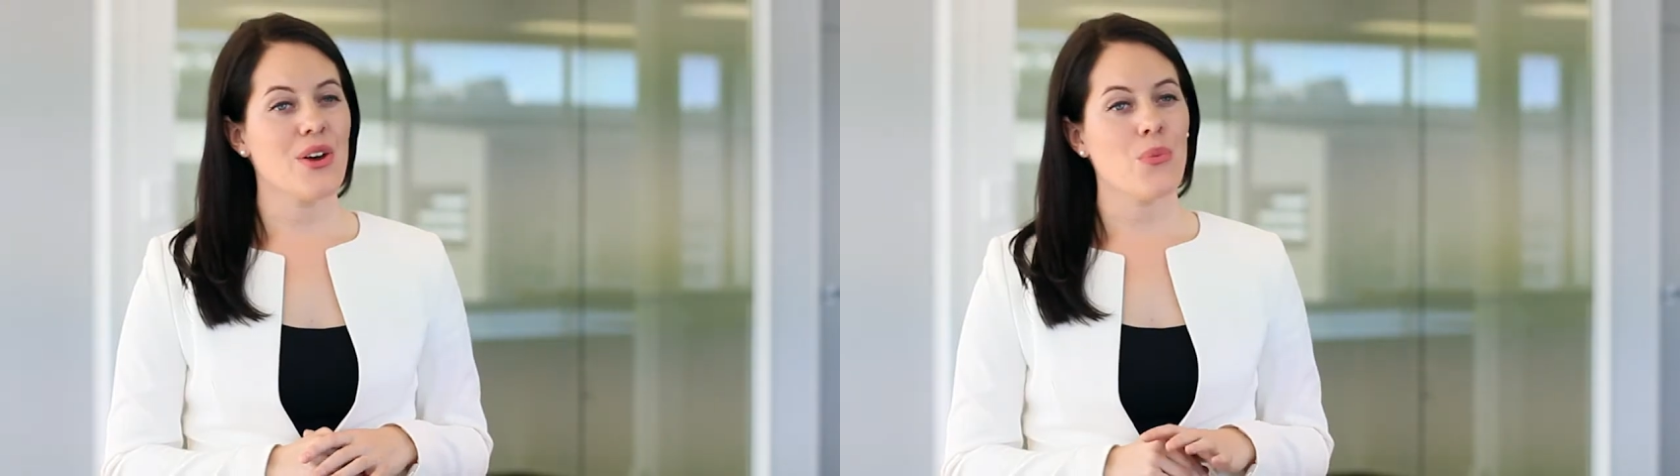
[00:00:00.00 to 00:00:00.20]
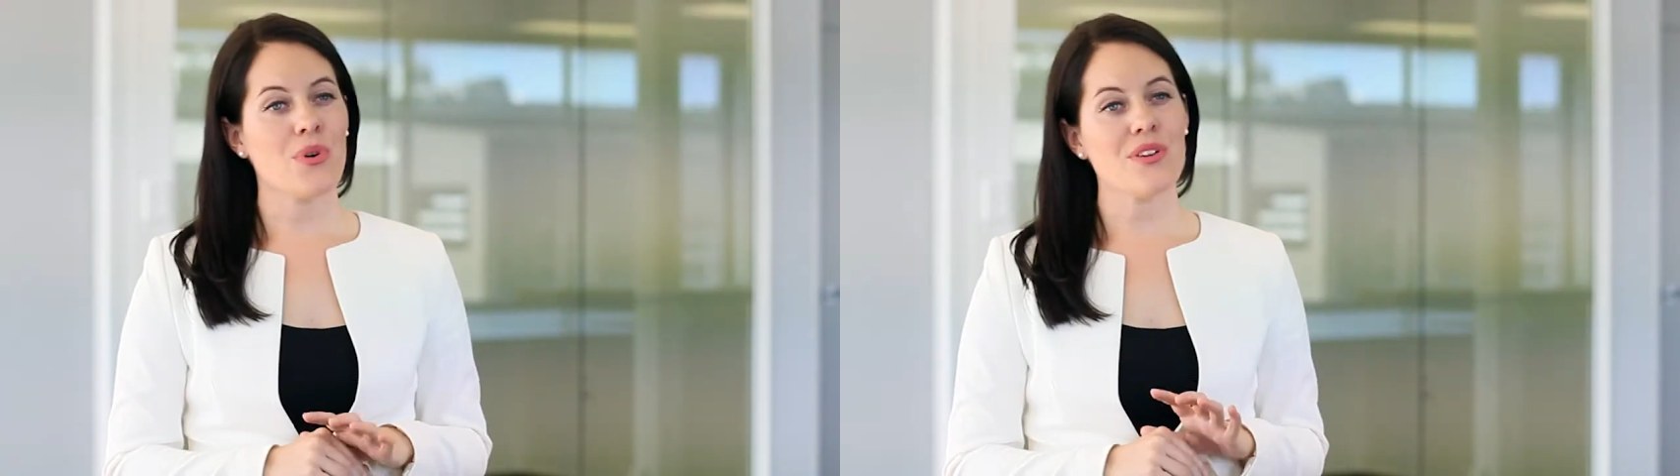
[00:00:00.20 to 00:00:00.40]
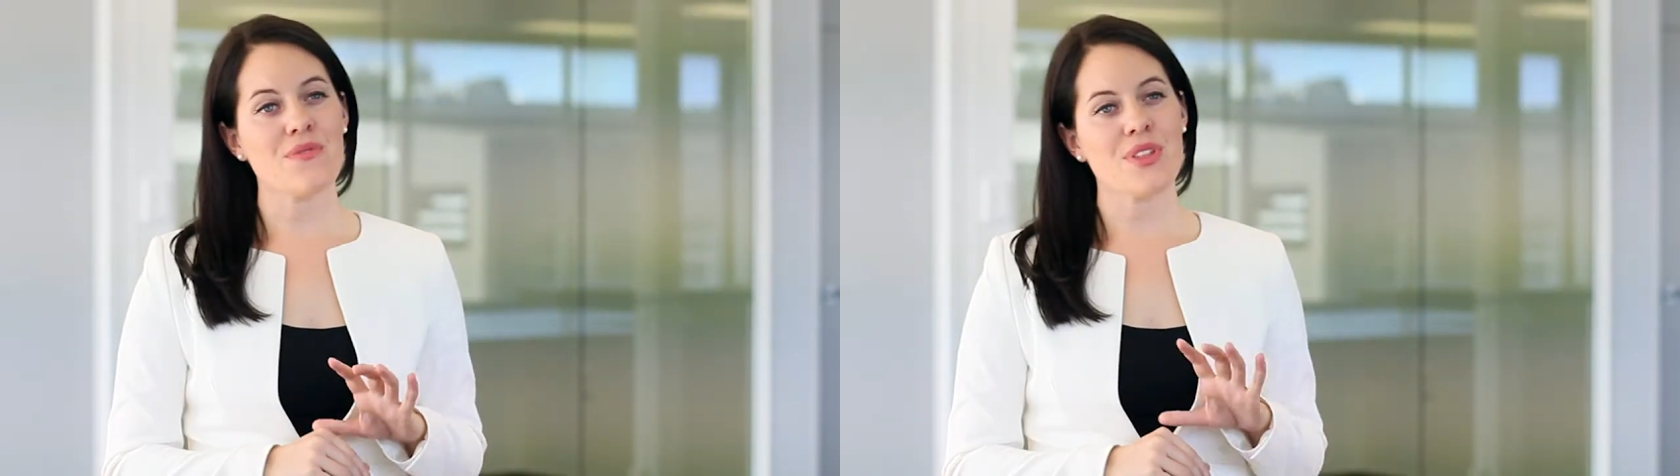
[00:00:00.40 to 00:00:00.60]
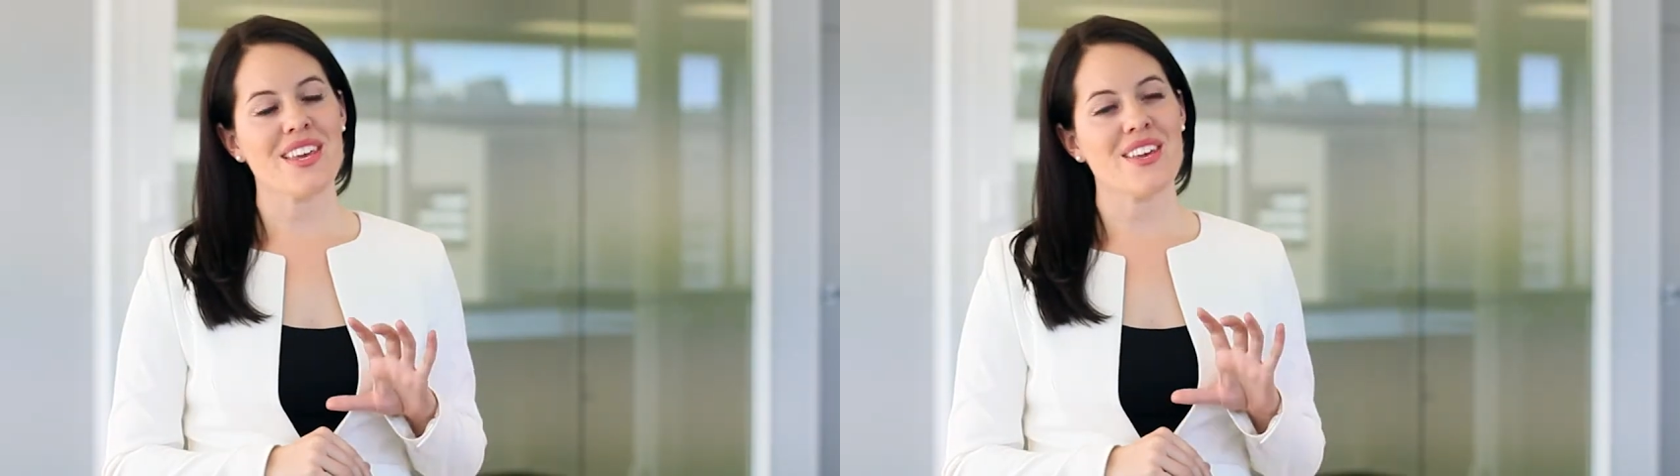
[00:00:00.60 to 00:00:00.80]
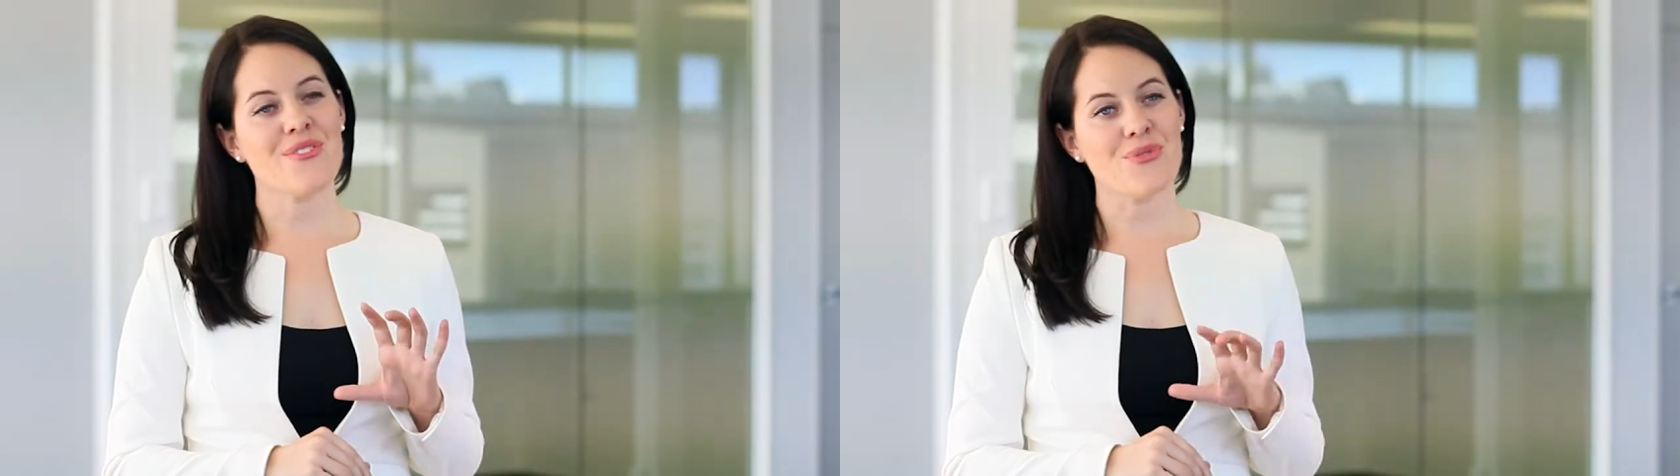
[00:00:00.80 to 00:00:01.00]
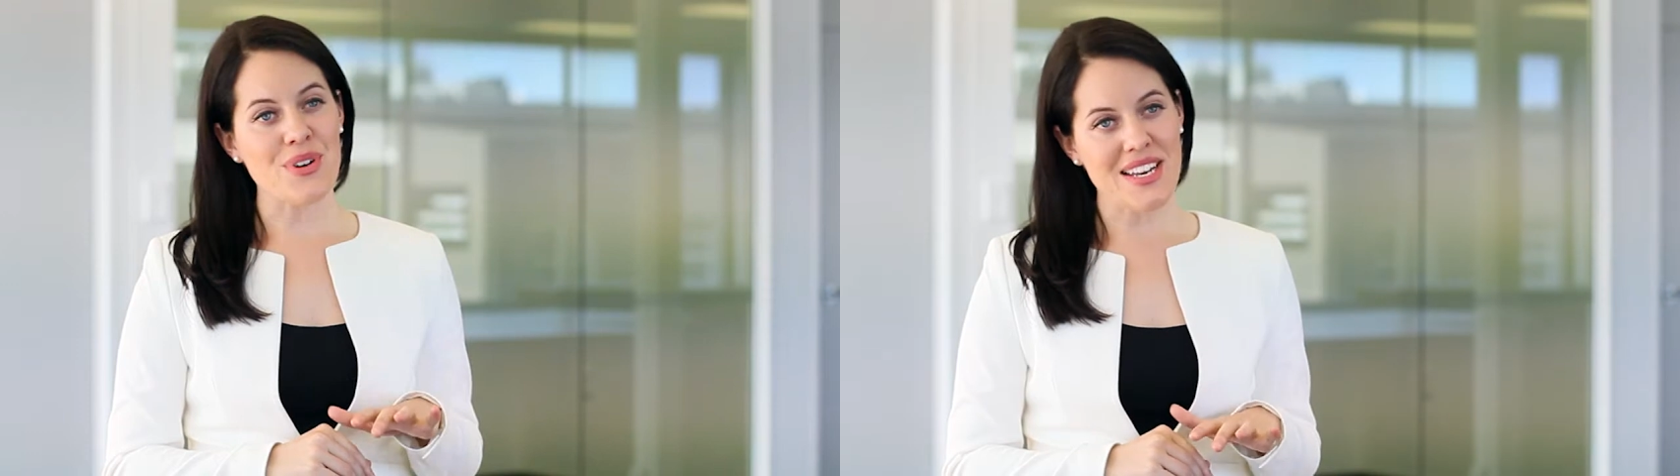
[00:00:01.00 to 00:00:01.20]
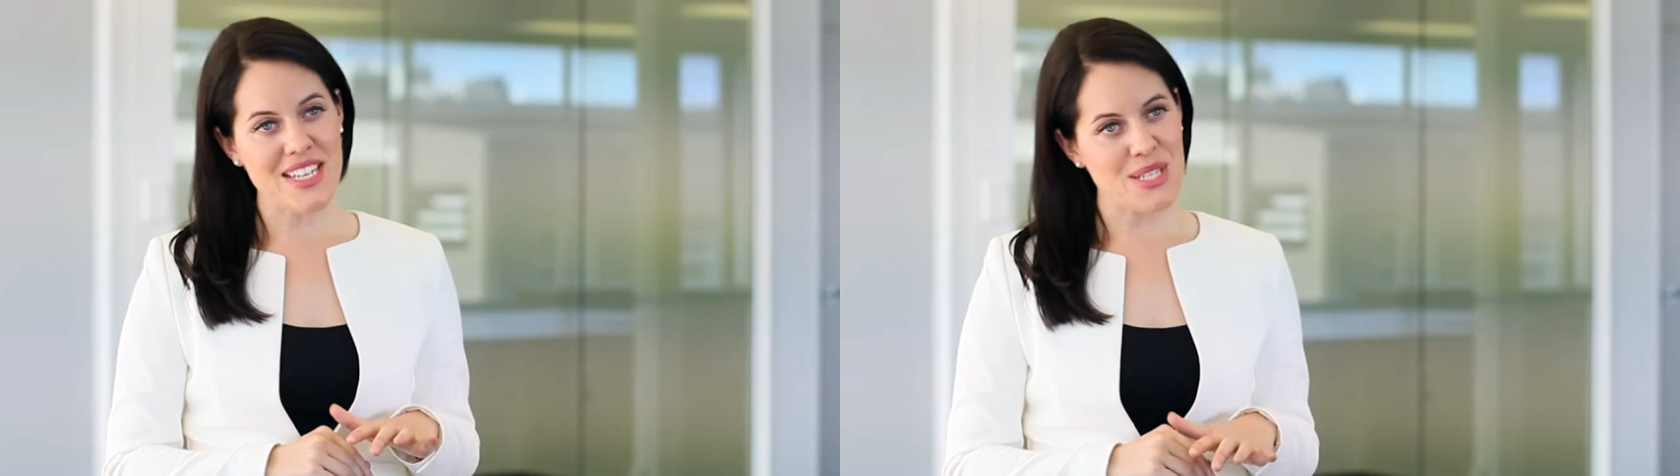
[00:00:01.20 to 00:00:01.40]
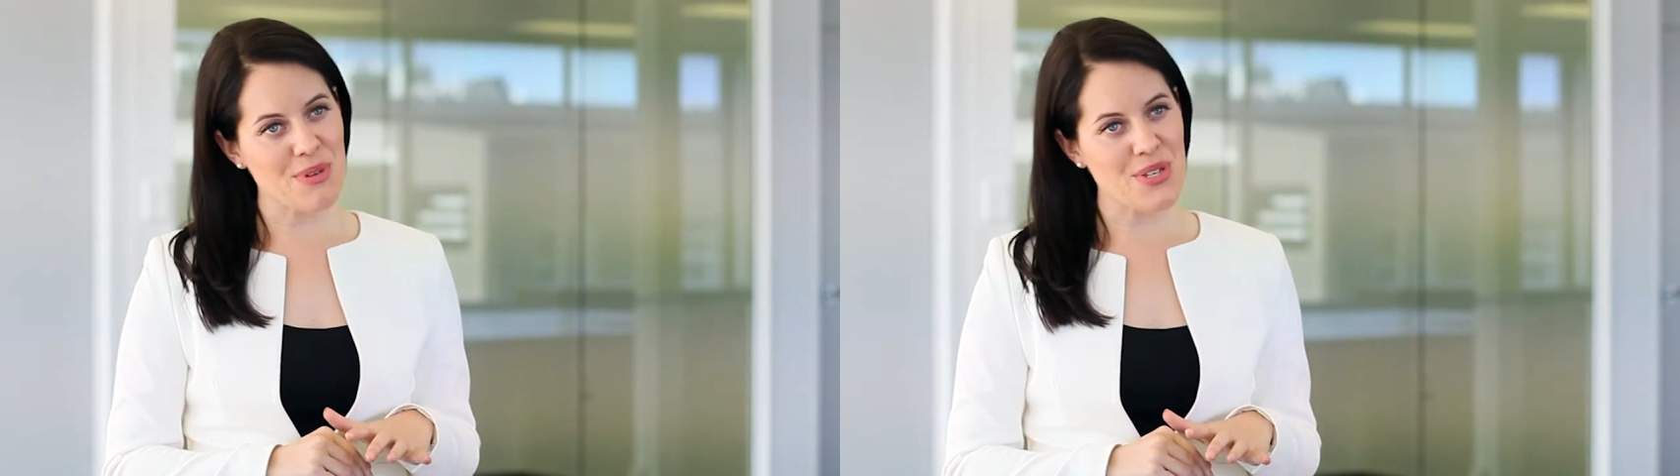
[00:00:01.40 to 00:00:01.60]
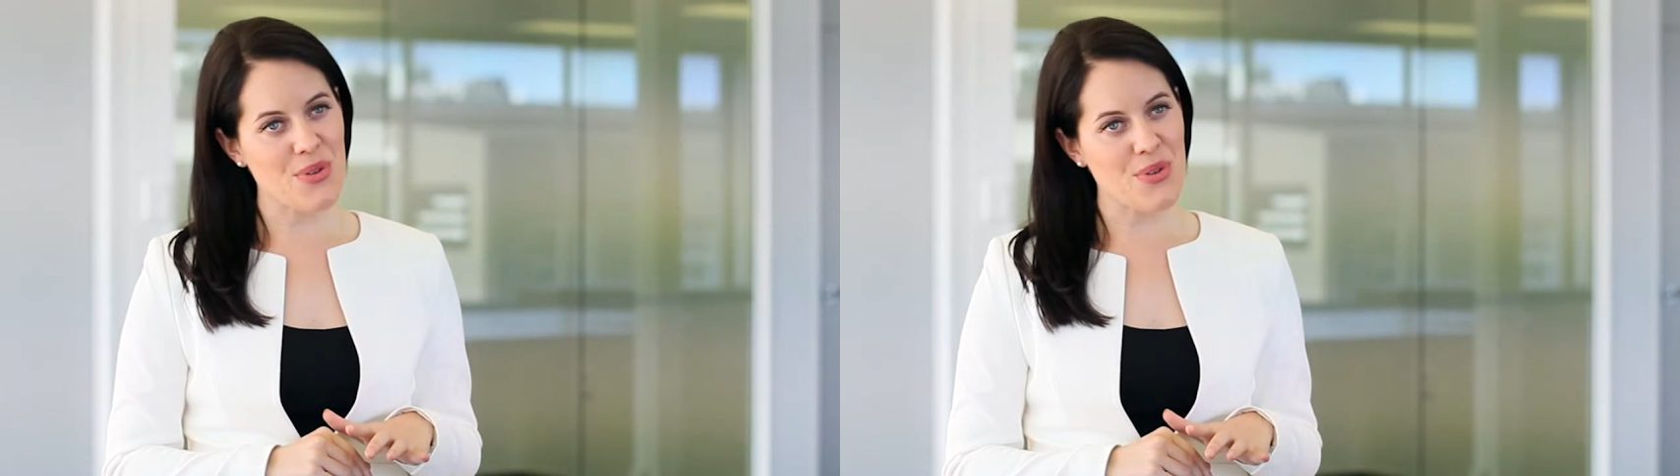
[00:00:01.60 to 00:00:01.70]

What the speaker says: One of the really special